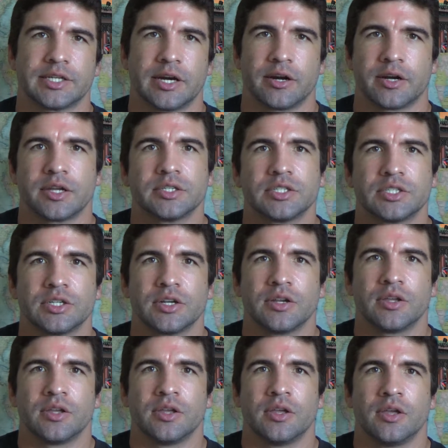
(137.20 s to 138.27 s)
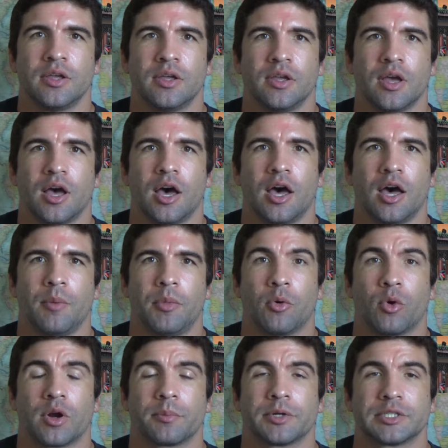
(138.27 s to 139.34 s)
heritage, but
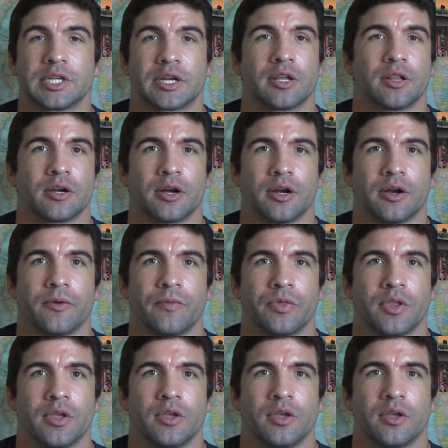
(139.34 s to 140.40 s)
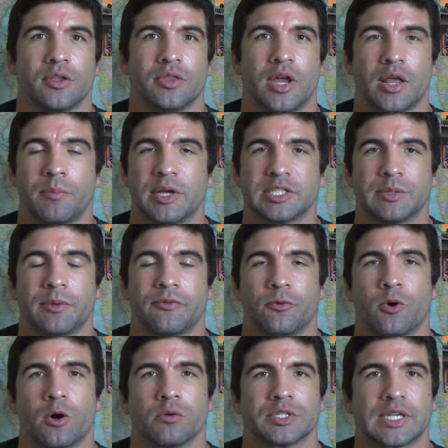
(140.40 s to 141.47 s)
one in particular that I mentioned
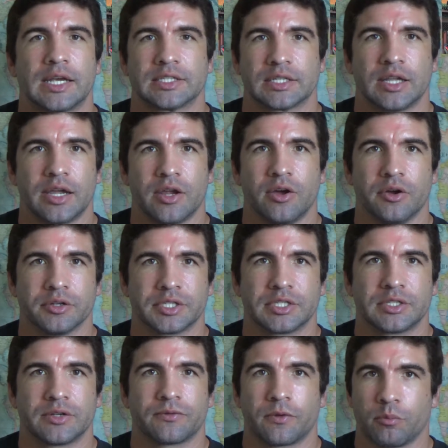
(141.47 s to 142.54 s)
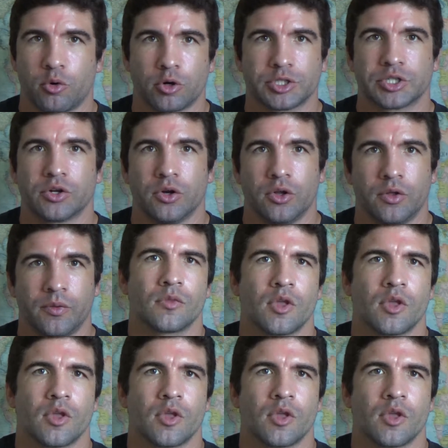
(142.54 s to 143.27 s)
before was Azulejos from Portugal.